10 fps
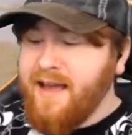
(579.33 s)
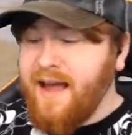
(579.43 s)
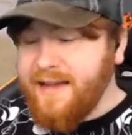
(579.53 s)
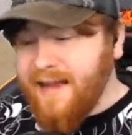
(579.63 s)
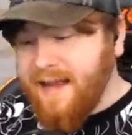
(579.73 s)

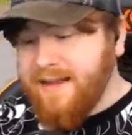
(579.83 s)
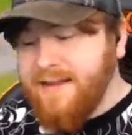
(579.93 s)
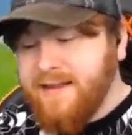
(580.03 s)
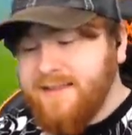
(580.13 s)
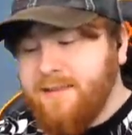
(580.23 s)

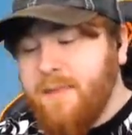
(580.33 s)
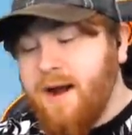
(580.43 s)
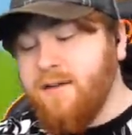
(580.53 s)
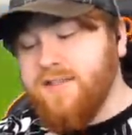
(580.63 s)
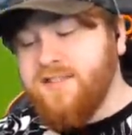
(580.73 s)
Again, it's a
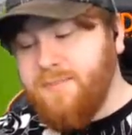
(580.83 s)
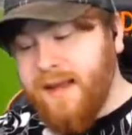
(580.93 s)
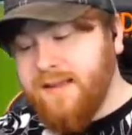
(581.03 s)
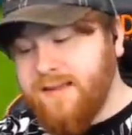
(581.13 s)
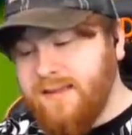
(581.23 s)
matter of
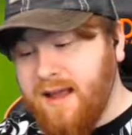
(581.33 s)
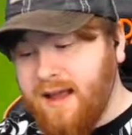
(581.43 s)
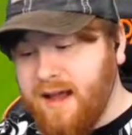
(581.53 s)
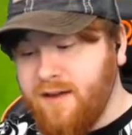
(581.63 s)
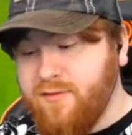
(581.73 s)
space that I
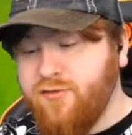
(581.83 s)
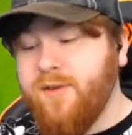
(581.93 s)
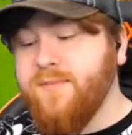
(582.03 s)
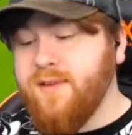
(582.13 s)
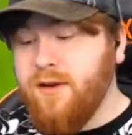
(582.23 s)
have.
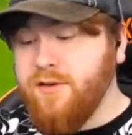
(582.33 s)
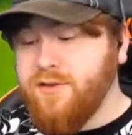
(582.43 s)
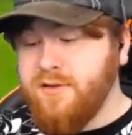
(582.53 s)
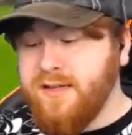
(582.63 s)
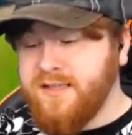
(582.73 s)
Dreams allows
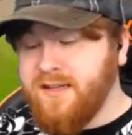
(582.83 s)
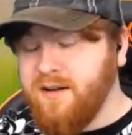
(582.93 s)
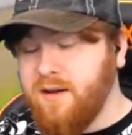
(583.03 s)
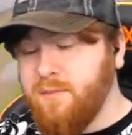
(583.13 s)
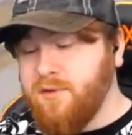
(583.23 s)
only a
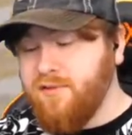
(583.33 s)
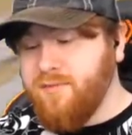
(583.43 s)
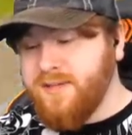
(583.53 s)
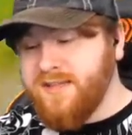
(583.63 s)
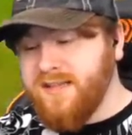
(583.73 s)
certain number of
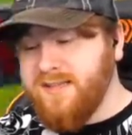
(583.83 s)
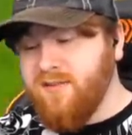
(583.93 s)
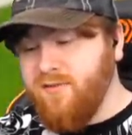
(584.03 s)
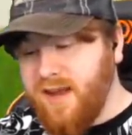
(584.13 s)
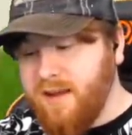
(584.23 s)

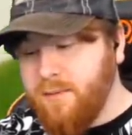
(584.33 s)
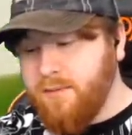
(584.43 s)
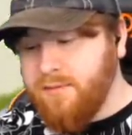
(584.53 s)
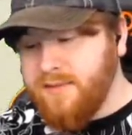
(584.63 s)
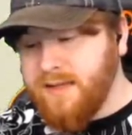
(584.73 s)
persistent
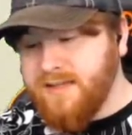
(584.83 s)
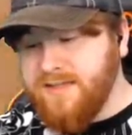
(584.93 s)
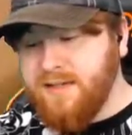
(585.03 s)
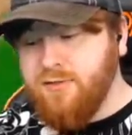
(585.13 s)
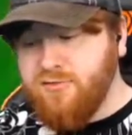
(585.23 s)
variables in a
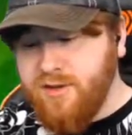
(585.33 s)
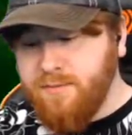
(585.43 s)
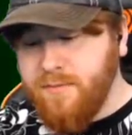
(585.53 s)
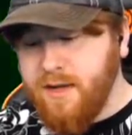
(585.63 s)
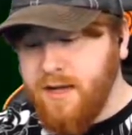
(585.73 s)
single
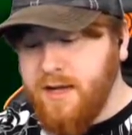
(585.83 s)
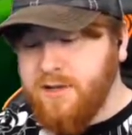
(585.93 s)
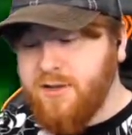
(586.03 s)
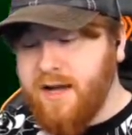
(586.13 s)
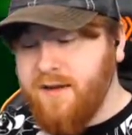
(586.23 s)
dream,
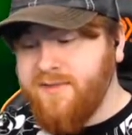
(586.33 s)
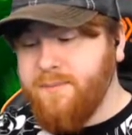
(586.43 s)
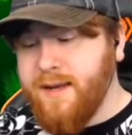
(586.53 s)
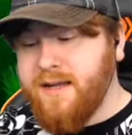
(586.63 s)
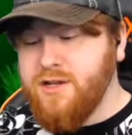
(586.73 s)
so I have to
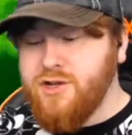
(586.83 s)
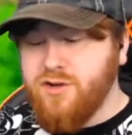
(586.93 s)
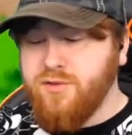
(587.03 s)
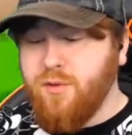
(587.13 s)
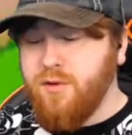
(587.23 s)
pick and
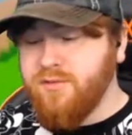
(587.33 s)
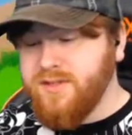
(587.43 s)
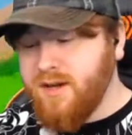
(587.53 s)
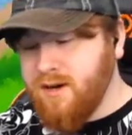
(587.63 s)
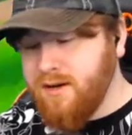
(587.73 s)
choose what
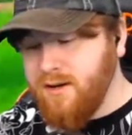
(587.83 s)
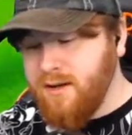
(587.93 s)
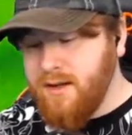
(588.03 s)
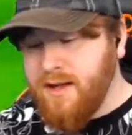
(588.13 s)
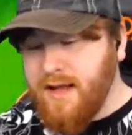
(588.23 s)
those are.
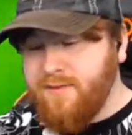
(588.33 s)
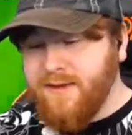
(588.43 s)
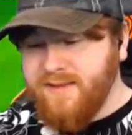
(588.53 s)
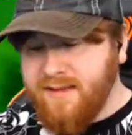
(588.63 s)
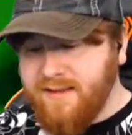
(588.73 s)
If
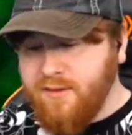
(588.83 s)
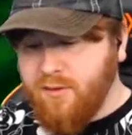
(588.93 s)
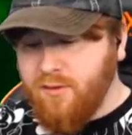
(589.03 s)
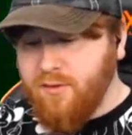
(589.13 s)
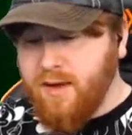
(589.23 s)
I did it
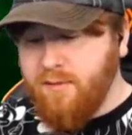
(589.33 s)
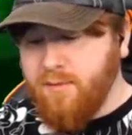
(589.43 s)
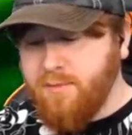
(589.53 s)
though, it would